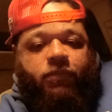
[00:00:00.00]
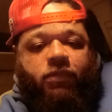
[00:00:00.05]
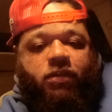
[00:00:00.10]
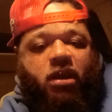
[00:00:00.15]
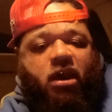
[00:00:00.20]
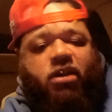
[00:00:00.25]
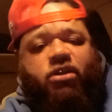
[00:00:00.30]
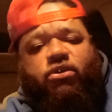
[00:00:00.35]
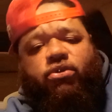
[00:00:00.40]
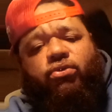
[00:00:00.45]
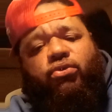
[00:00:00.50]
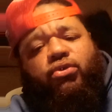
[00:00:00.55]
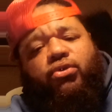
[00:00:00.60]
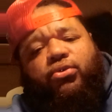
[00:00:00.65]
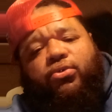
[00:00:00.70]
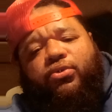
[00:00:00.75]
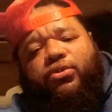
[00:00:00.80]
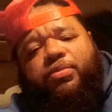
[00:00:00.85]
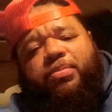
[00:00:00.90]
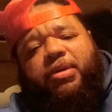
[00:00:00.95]
A lot of you
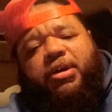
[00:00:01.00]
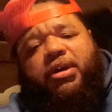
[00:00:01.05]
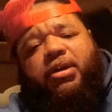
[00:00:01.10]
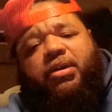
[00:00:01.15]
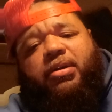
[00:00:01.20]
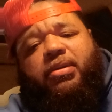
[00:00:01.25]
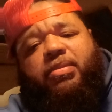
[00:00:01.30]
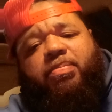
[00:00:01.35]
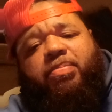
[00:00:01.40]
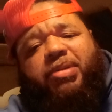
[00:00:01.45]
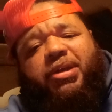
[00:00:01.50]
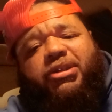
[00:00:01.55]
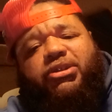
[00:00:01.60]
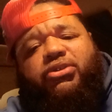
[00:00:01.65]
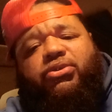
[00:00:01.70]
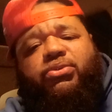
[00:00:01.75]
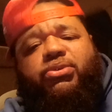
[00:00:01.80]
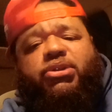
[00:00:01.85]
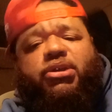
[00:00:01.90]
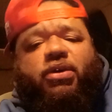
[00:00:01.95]
dudes, man, place
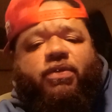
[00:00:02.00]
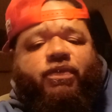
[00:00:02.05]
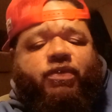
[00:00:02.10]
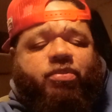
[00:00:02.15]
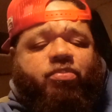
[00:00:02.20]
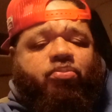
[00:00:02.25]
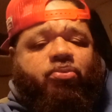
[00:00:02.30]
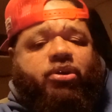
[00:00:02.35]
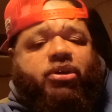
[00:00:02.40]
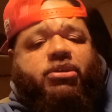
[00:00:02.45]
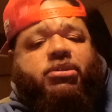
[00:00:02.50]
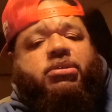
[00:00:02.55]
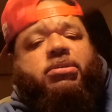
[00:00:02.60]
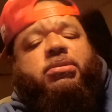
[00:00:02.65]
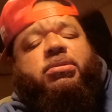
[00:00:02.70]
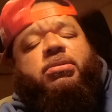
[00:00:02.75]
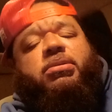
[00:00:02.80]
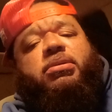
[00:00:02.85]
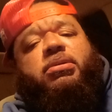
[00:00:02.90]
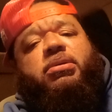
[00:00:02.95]
yourself in prison
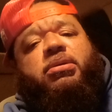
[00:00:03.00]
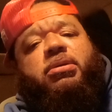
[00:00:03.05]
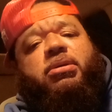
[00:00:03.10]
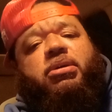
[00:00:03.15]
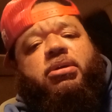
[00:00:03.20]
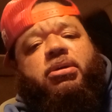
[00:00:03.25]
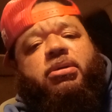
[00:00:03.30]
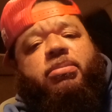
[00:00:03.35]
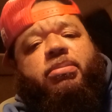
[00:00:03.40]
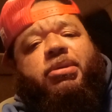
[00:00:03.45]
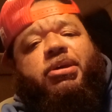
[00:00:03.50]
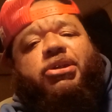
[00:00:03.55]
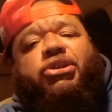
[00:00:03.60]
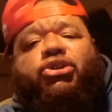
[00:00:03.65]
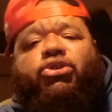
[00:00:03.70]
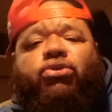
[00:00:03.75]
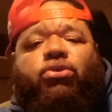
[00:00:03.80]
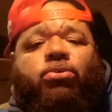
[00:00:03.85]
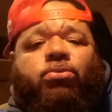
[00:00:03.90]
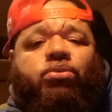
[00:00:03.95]
because
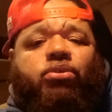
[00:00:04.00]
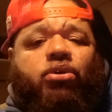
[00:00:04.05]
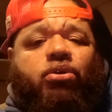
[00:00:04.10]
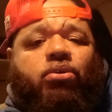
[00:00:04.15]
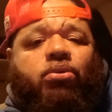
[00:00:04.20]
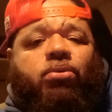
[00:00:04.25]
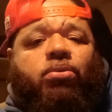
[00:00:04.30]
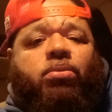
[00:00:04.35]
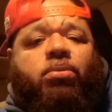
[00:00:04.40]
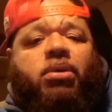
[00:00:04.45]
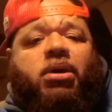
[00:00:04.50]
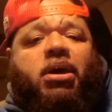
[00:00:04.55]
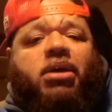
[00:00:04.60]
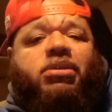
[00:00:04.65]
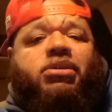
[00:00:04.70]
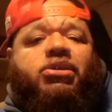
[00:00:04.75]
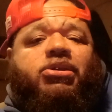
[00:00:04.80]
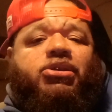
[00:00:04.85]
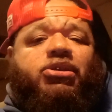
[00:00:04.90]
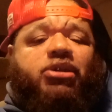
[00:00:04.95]
you don't know how
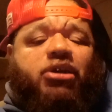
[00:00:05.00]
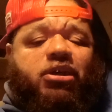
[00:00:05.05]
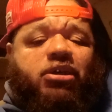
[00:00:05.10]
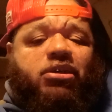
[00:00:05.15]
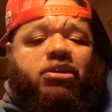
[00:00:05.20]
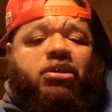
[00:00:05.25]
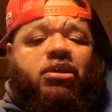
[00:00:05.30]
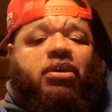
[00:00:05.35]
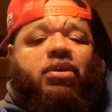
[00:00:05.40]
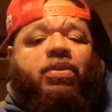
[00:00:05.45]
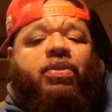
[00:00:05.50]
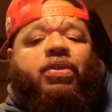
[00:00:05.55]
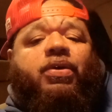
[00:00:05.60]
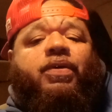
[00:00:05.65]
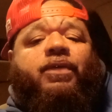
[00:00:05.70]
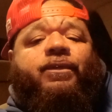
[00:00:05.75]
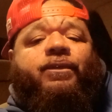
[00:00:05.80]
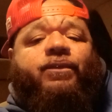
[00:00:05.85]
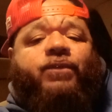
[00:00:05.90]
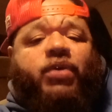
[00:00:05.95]
to shut the
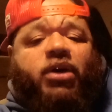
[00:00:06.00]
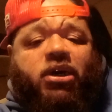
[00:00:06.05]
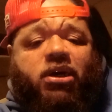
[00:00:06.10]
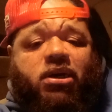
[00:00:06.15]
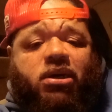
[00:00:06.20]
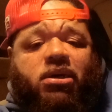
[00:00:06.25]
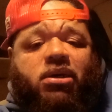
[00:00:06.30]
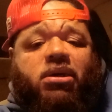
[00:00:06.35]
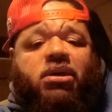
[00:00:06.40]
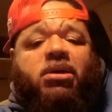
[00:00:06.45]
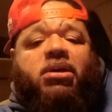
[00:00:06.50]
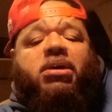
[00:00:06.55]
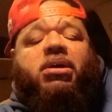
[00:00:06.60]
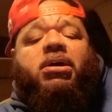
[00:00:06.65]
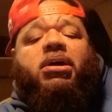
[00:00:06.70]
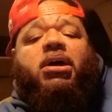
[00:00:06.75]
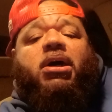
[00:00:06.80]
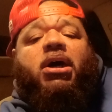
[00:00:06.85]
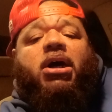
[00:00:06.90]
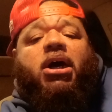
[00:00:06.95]
fuck
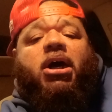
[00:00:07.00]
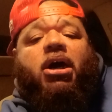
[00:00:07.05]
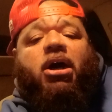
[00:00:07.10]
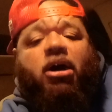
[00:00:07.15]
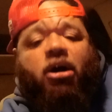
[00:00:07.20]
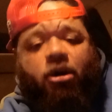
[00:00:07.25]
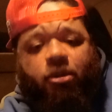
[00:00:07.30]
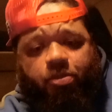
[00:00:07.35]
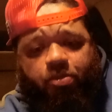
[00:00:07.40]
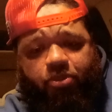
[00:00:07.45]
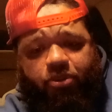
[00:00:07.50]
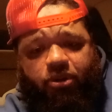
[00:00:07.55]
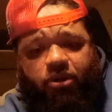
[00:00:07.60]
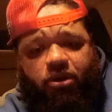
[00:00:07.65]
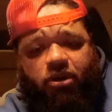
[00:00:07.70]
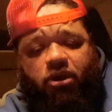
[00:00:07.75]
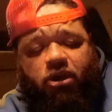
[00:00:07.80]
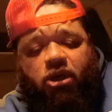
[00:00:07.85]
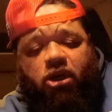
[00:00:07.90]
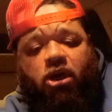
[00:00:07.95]
up.
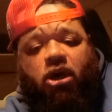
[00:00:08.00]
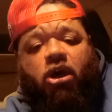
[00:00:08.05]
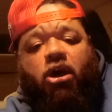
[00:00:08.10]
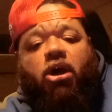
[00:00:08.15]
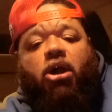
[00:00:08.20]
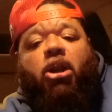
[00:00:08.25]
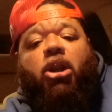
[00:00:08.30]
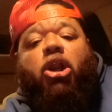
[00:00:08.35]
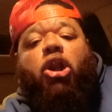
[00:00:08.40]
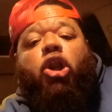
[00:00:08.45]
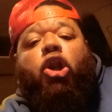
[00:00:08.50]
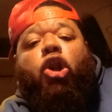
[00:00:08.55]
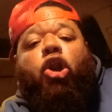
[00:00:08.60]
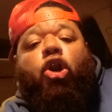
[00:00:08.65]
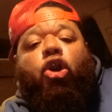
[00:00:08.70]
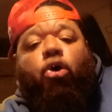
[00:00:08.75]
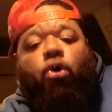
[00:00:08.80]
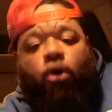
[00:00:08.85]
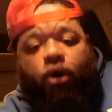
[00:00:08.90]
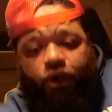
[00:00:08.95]

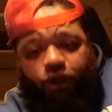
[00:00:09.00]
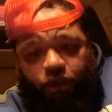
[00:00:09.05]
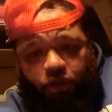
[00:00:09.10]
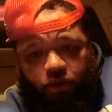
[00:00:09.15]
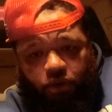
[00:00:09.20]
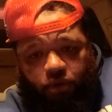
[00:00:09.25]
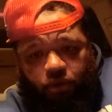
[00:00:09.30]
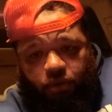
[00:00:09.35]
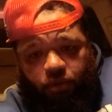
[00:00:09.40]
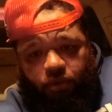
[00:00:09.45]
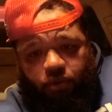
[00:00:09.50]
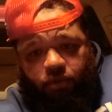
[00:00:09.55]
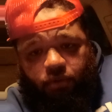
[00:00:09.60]
Lawyer.